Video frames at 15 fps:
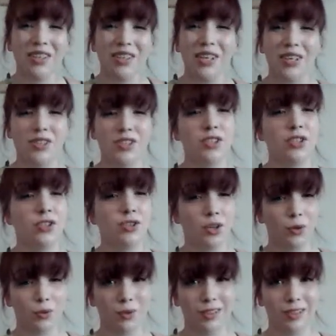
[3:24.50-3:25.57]
That's a
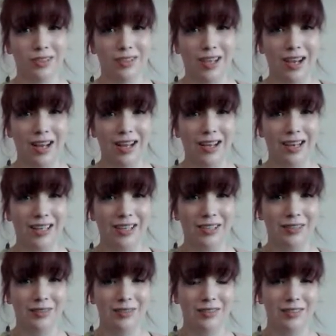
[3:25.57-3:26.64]
joke.
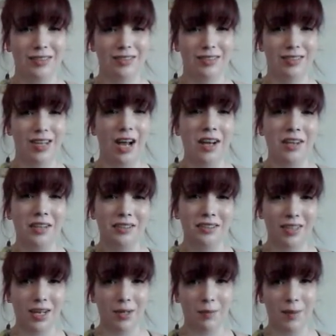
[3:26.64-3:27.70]
I
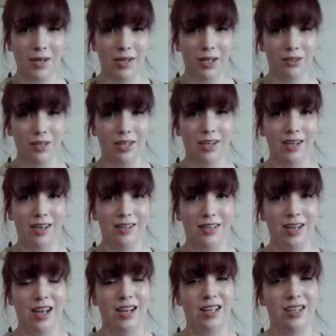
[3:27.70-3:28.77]
like my coloring, and
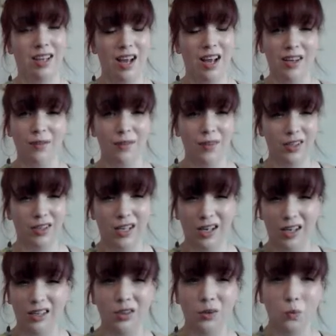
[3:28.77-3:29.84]
I kind of feel that
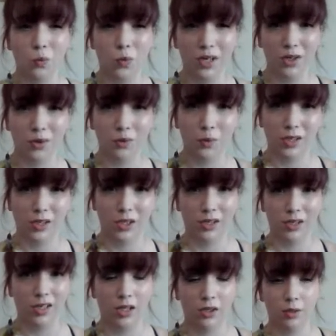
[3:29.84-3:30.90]
I look weird with a lot
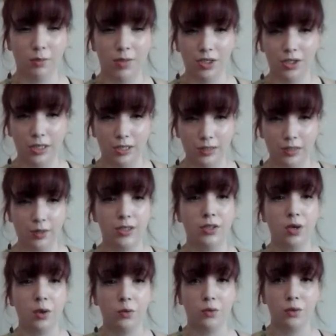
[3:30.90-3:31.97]
of color in my cheeks, so I
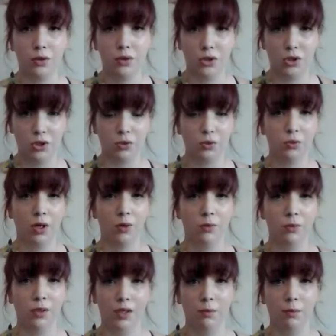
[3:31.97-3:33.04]
don't do a
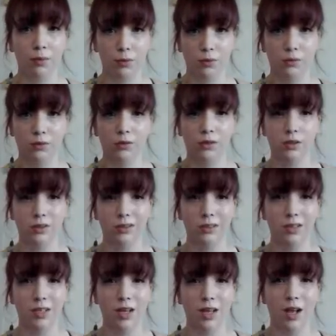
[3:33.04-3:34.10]
really bold
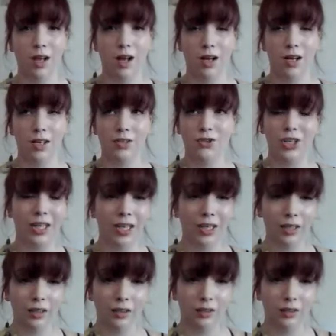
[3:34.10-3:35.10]
cheek.